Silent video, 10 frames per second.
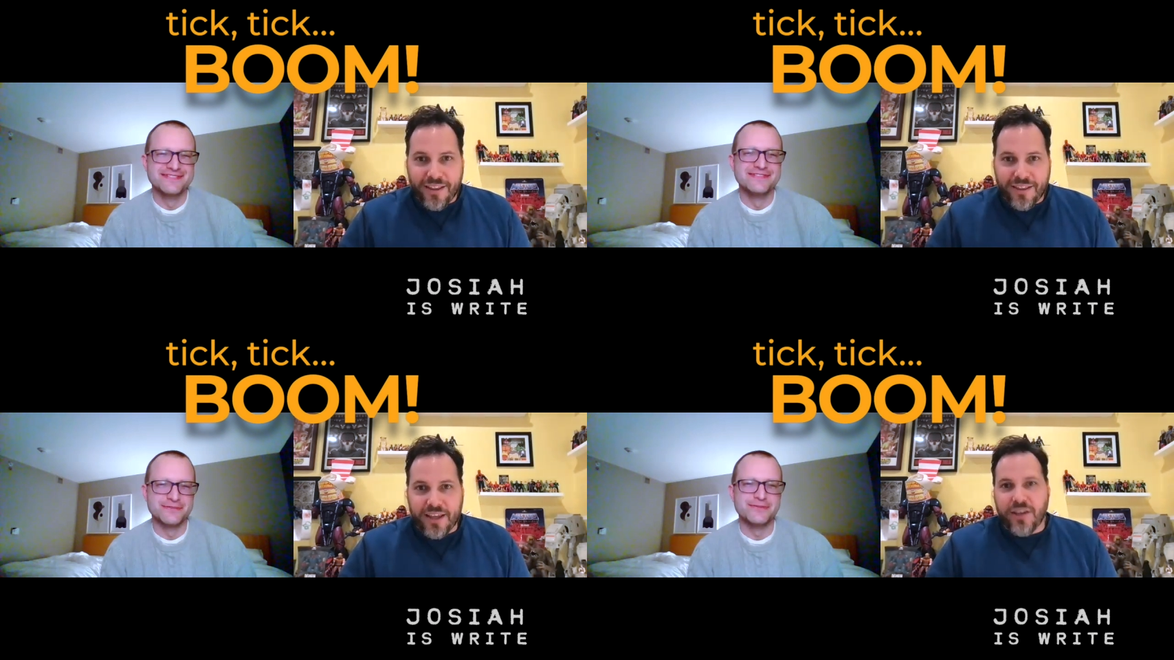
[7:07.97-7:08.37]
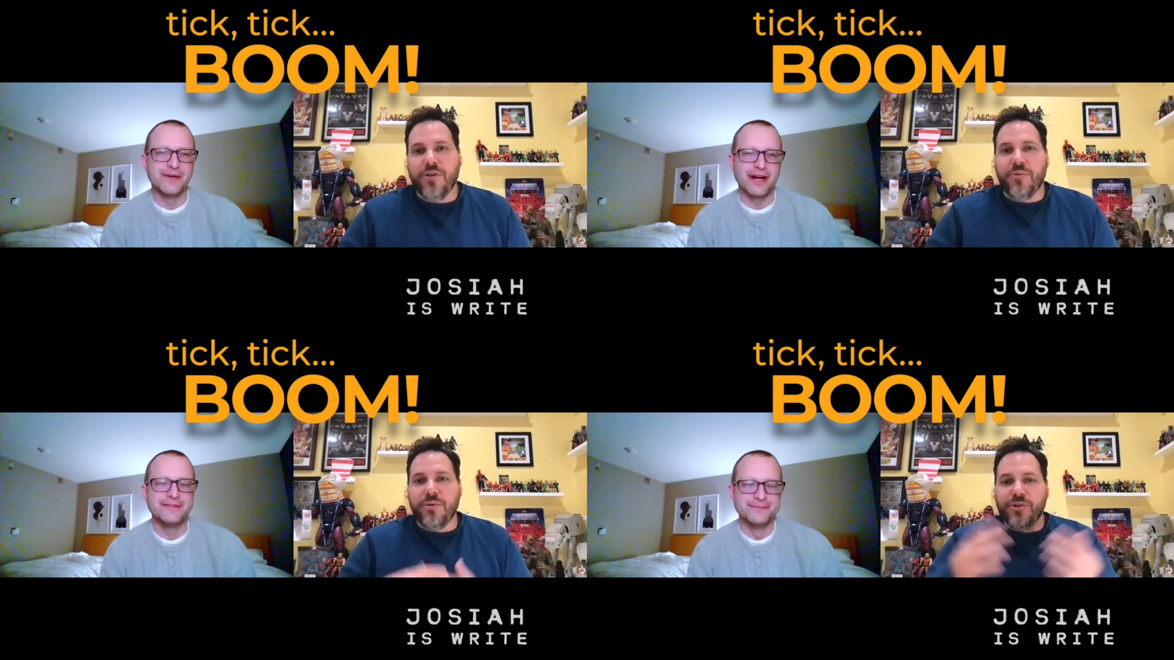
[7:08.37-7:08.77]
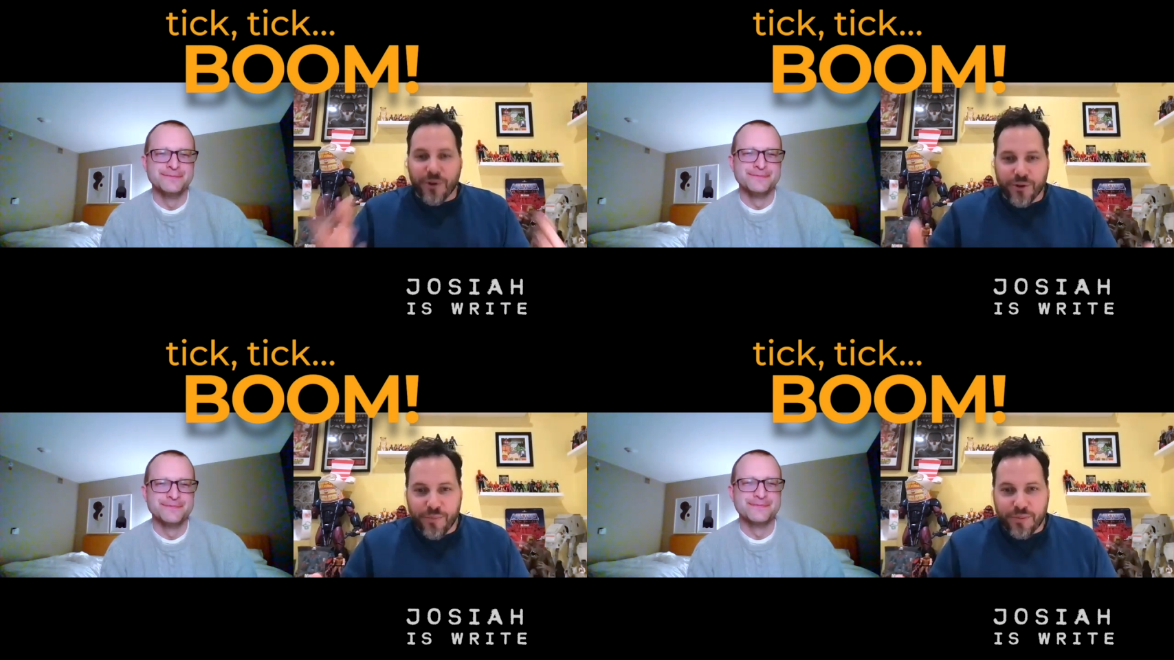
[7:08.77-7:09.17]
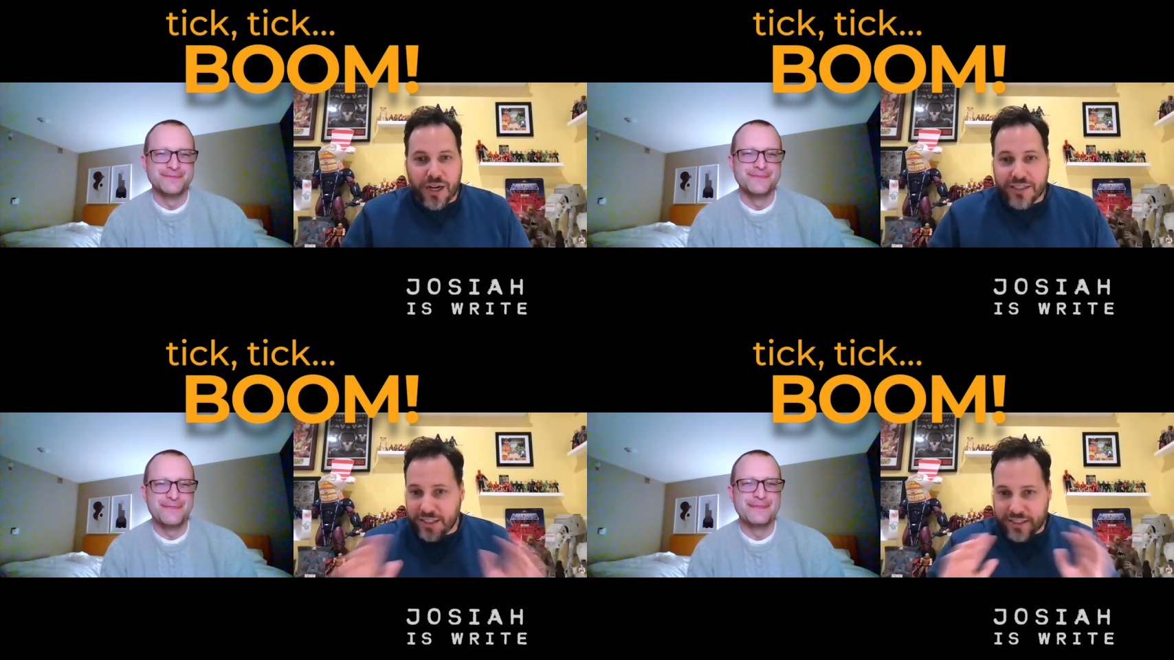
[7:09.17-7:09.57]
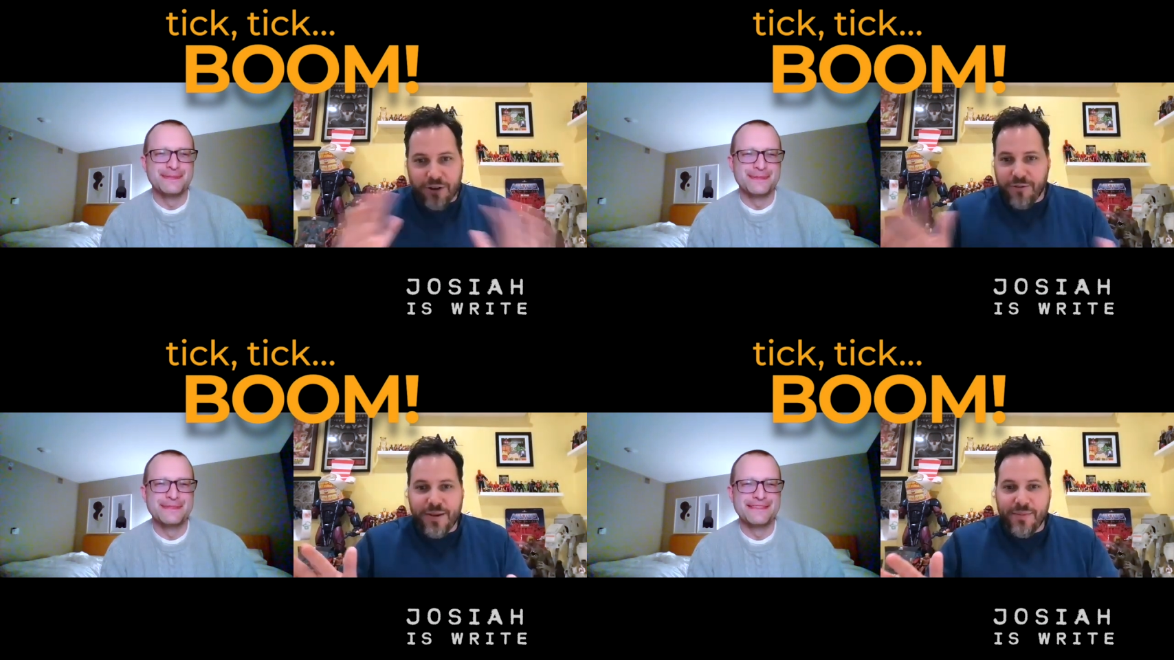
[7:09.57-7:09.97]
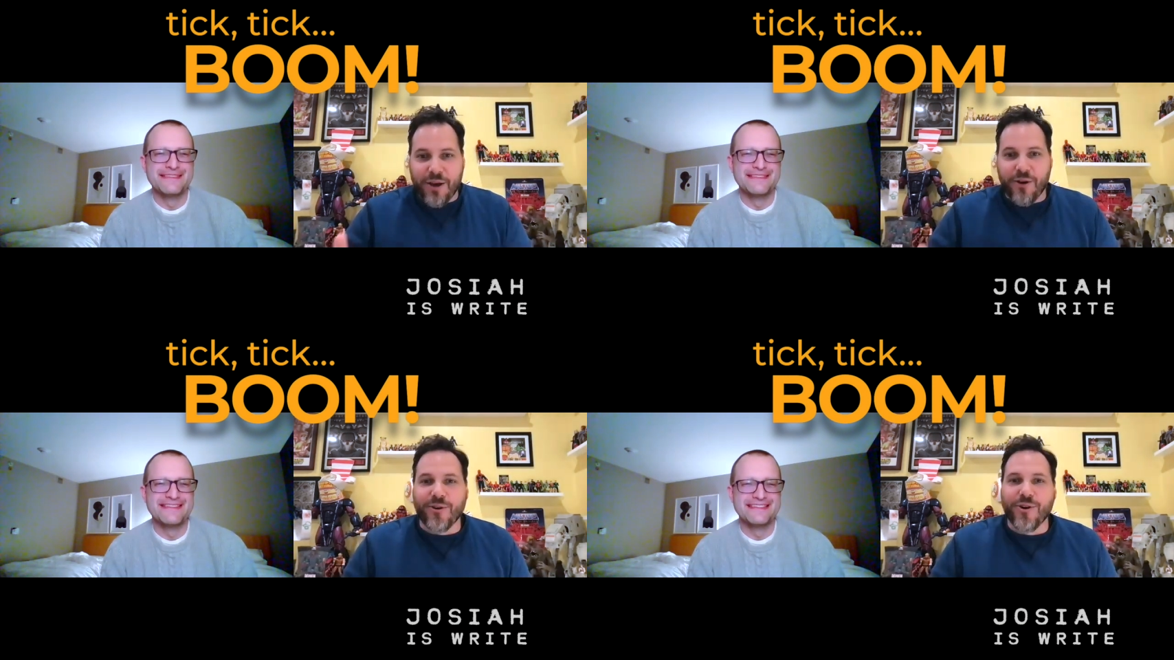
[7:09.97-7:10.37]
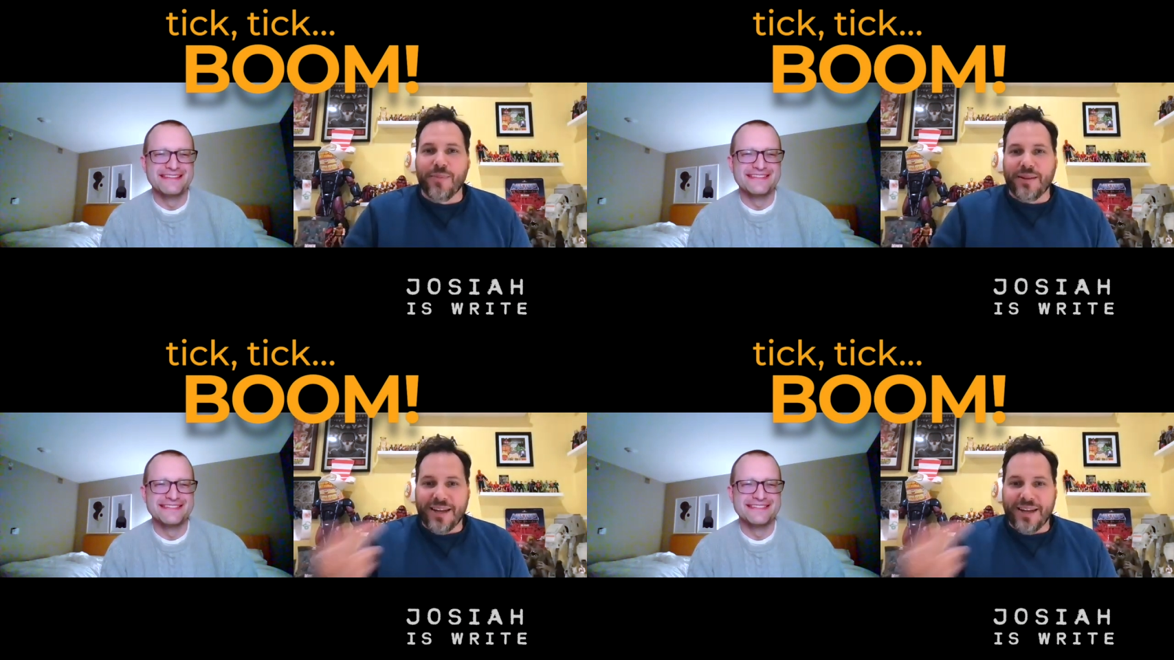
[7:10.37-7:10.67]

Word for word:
Speaker 1: Like, you know, right. we do a group project. I would be my own group, but then